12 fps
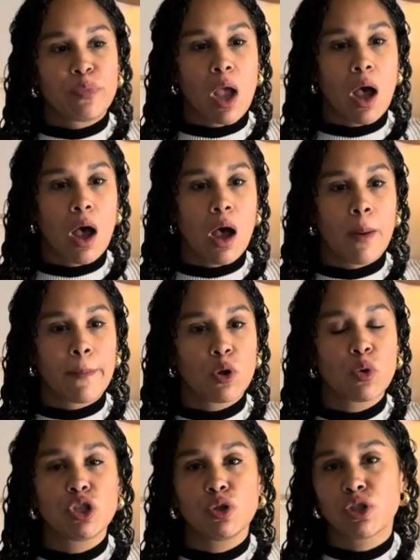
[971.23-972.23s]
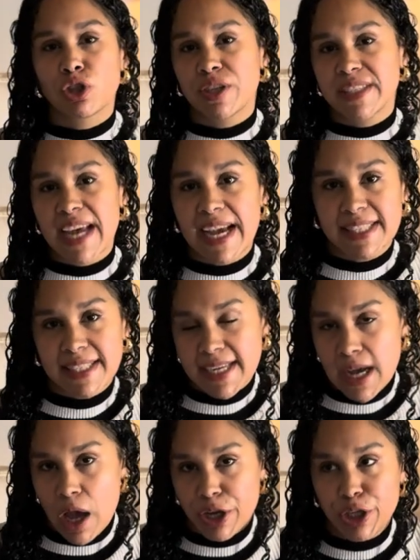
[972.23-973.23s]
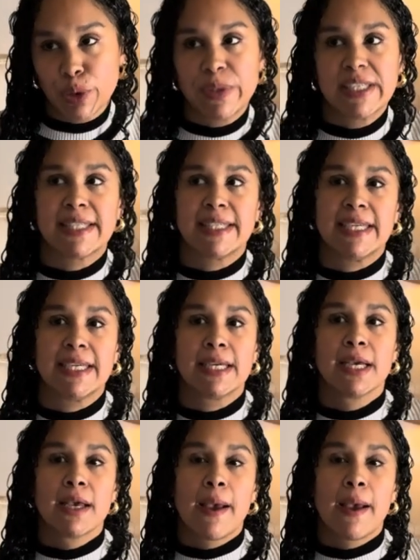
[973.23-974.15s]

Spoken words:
who can do certain testing on you to see